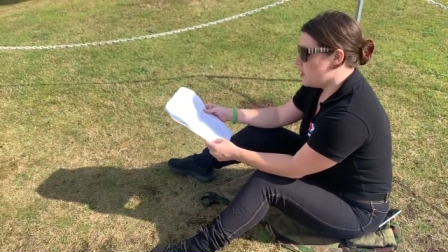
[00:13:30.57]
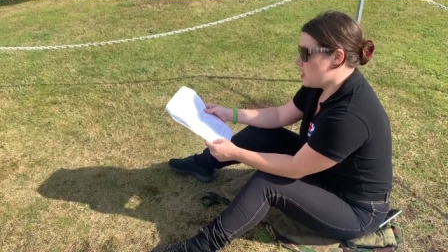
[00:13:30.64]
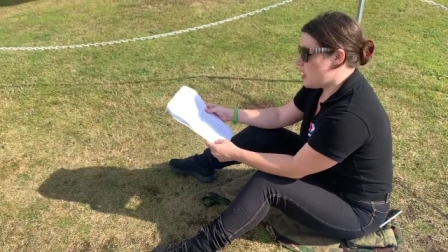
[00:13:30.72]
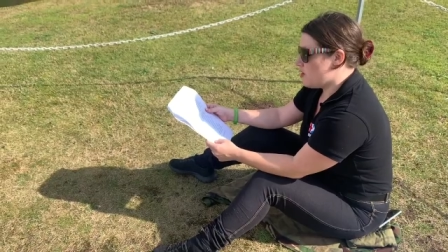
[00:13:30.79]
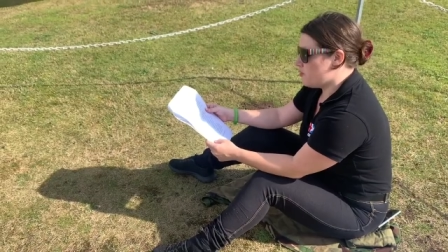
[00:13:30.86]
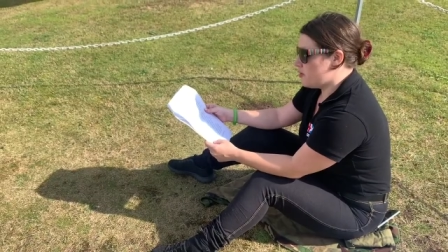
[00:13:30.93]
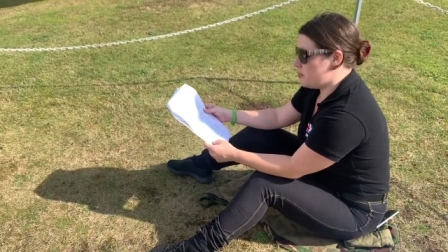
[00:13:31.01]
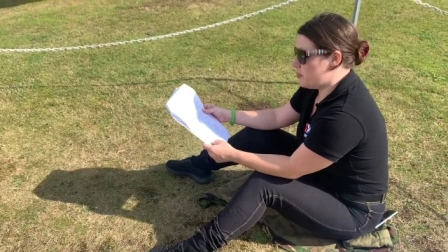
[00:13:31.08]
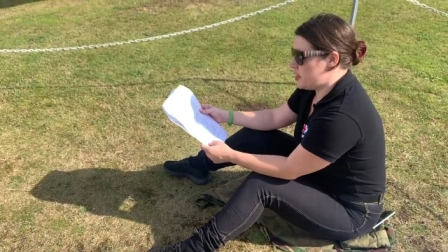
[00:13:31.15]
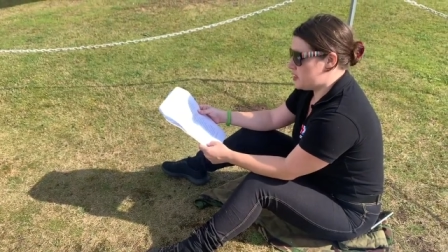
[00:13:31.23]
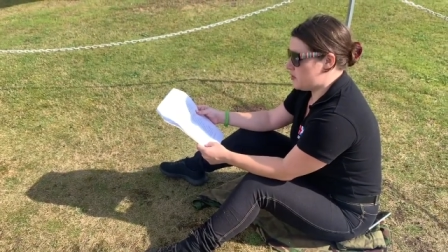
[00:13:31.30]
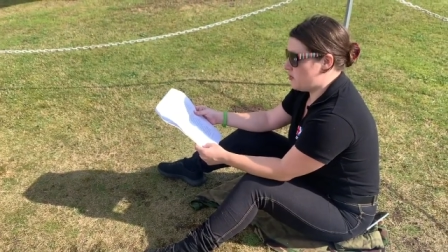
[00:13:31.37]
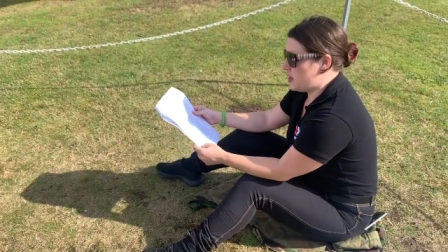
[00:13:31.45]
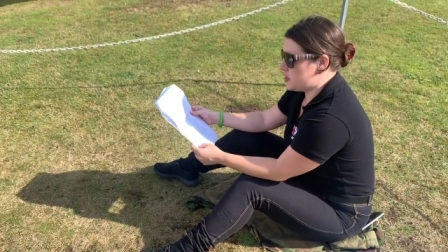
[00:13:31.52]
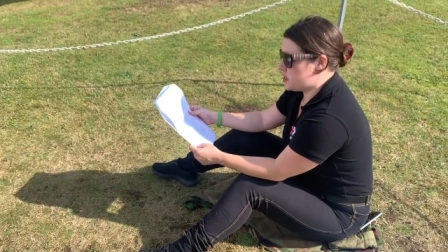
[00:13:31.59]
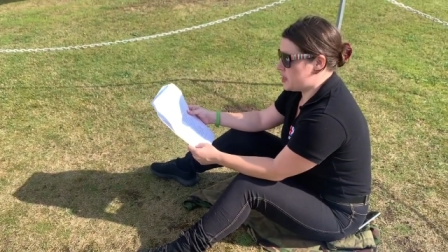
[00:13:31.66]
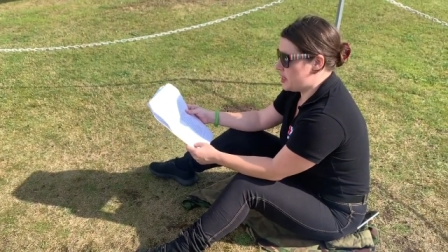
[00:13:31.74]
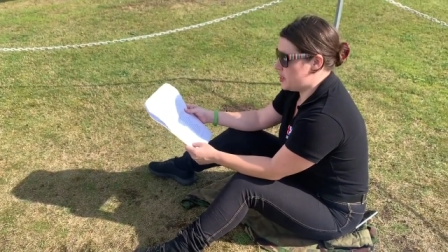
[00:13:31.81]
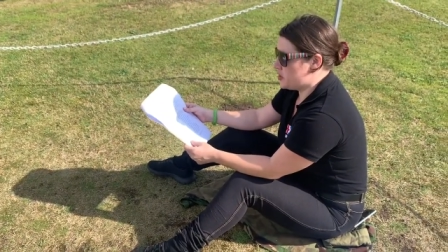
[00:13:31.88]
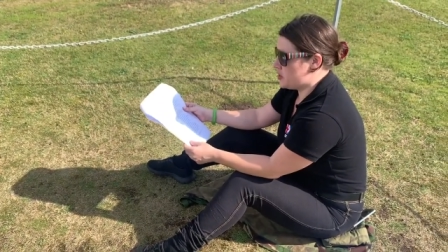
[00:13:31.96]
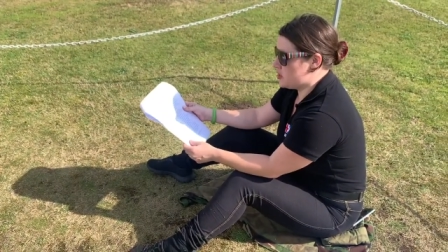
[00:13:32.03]
Every piece of
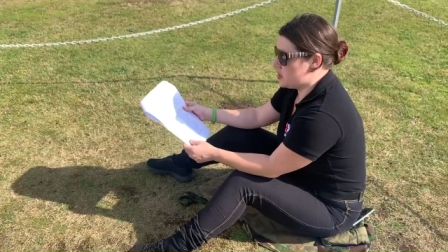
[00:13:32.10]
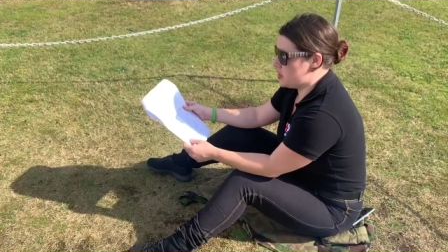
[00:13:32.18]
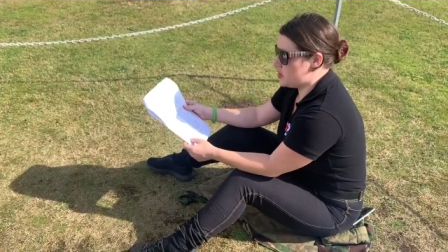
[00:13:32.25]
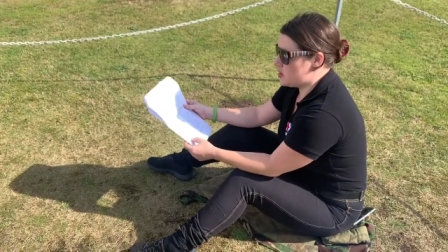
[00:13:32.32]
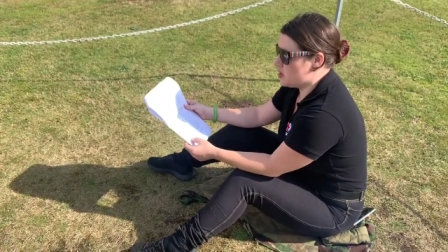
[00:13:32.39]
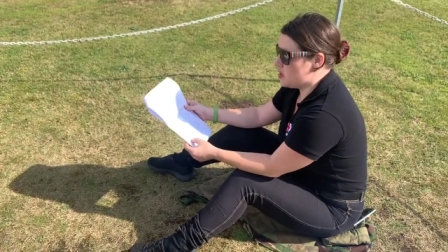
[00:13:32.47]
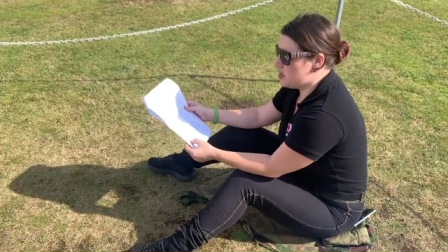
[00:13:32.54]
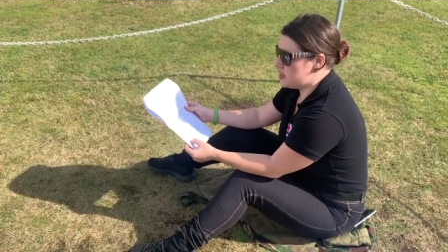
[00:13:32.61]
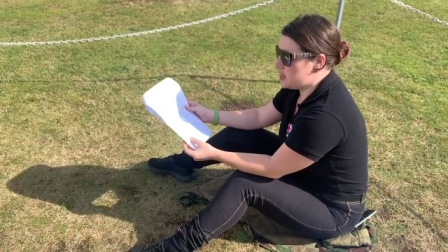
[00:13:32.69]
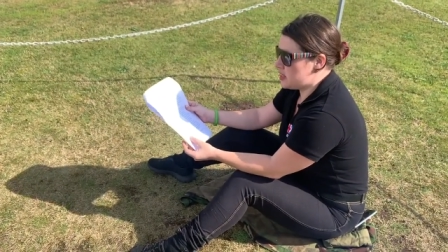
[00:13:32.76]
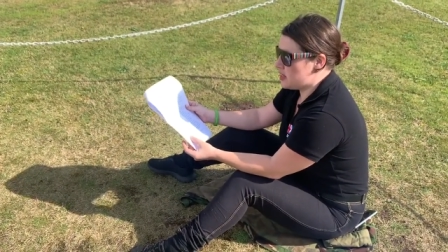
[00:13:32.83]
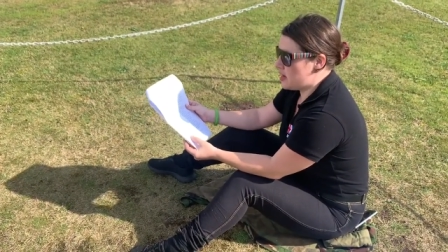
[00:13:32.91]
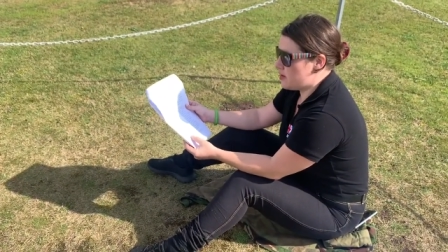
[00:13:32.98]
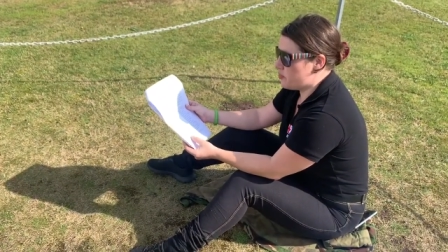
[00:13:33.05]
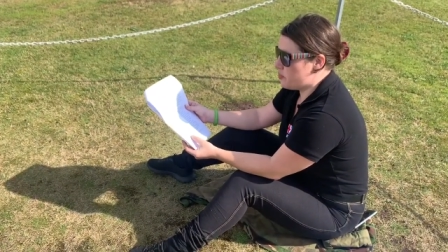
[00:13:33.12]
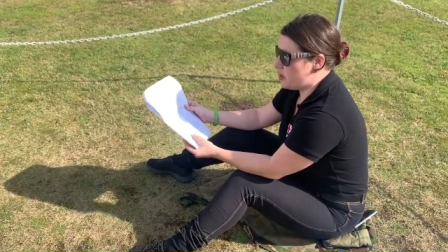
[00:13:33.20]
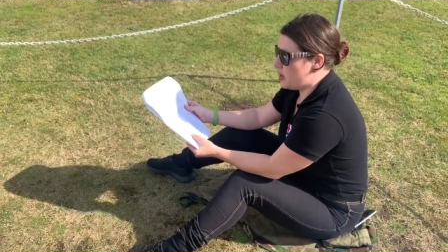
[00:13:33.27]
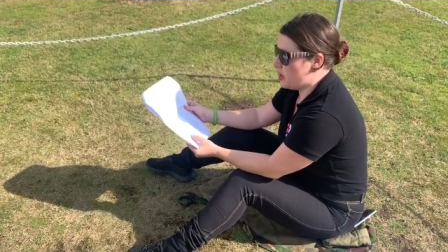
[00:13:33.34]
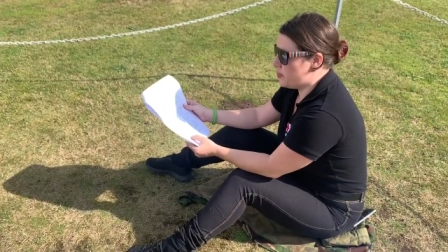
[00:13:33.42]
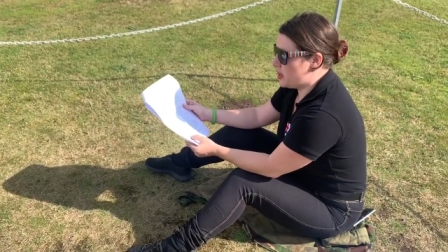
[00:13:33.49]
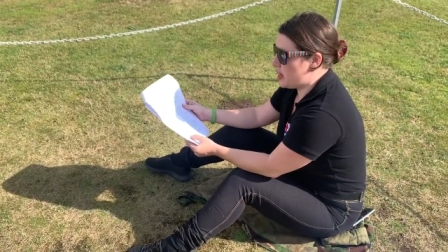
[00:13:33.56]
legislation since 1911
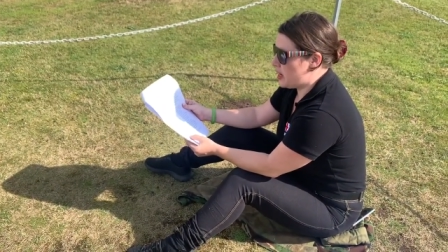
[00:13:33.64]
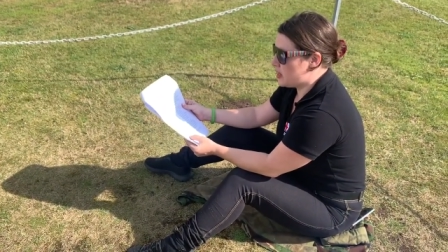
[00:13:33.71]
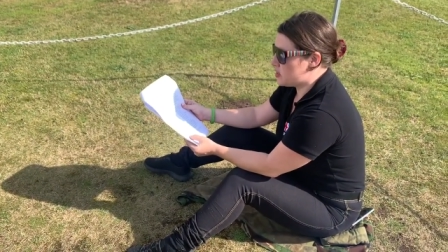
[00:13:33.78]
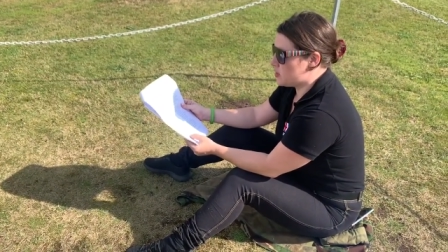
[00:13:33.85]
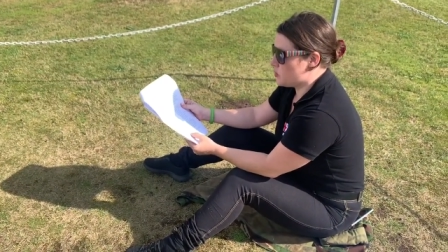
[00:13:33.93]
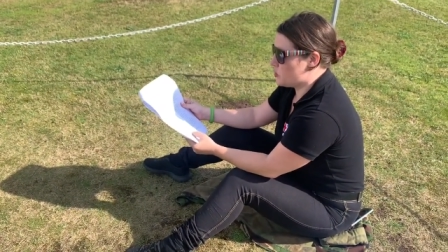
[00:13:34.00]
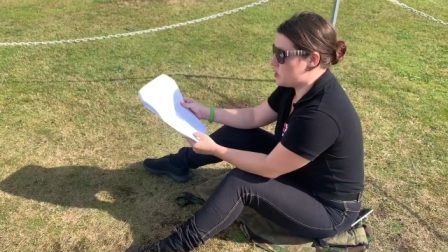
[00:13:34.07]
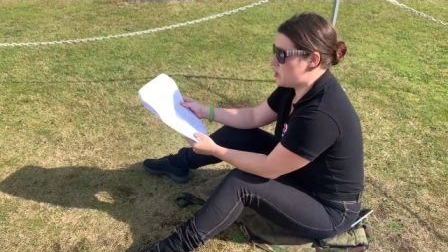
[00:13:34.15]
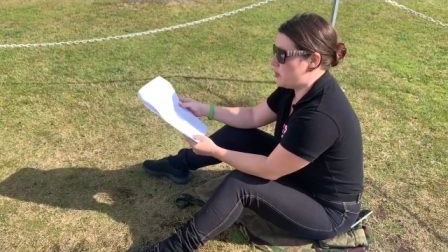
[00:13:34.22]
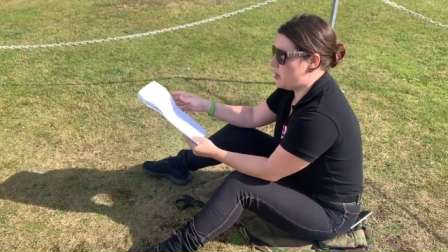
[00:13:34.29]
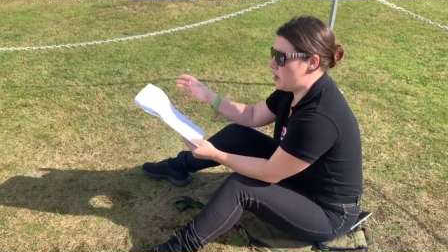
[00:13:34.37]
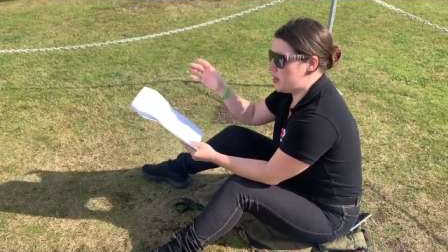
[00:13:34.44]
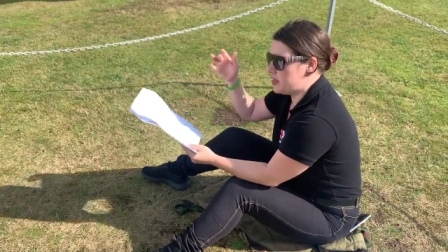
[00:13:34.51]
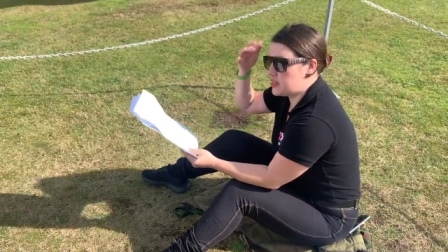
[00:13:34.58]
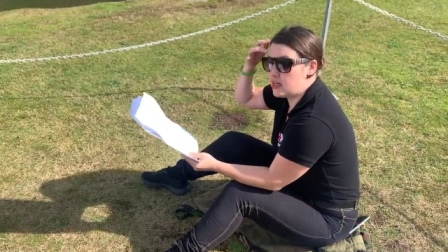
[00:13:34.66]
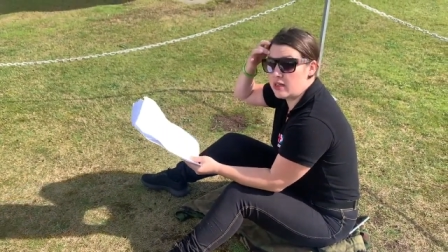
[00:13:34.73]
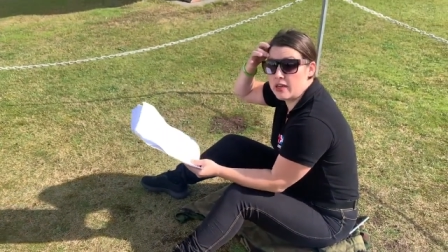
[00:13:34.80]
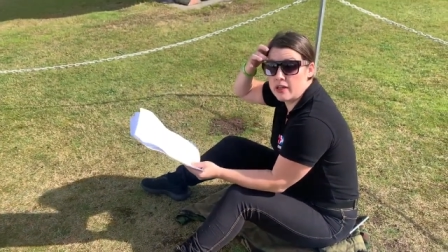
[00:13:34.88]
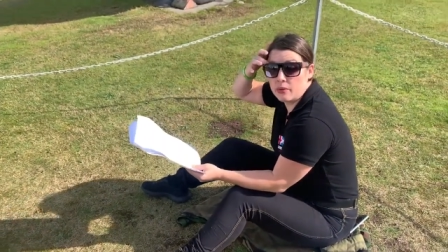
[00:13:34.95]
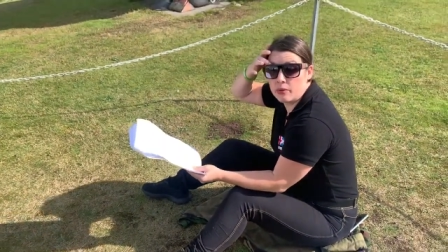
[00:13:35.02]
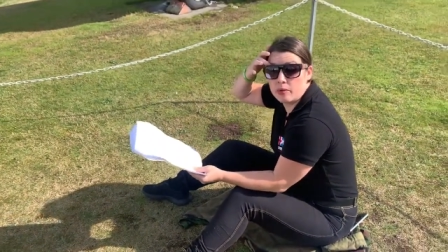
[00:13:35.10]
Parliament Act was applied as
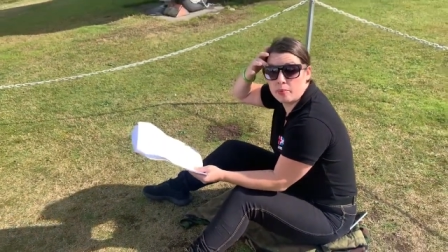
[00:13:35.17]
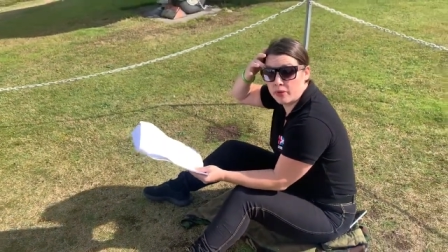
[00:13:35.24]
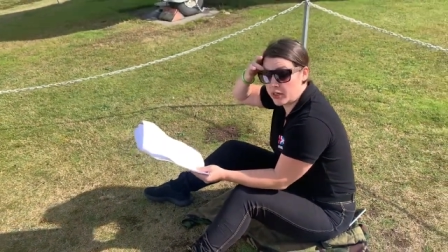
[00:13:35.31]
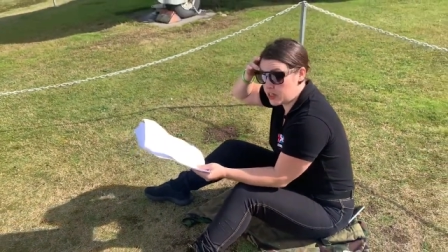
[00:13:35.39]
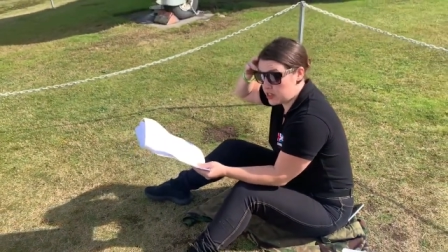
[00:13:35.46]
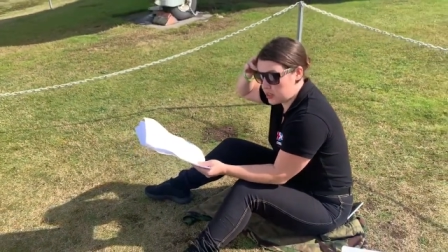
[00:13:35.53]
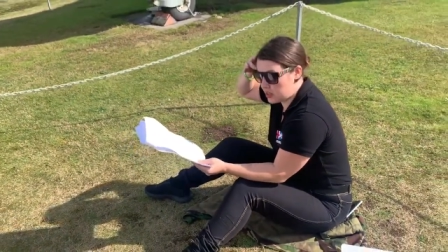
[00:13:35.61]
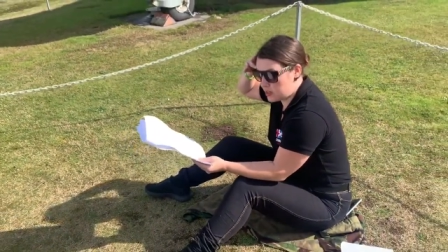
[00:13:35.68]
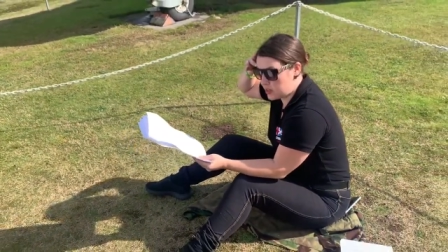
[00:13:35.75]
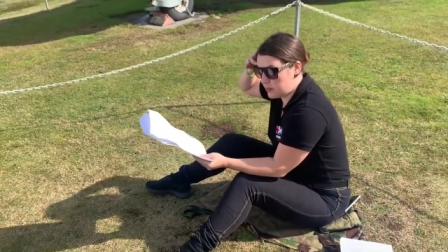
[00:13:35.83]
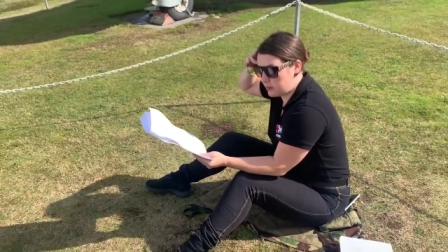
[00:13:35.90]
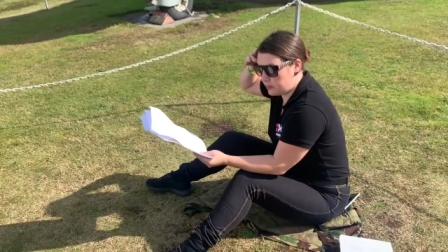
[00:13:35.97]
illegal and pernicious.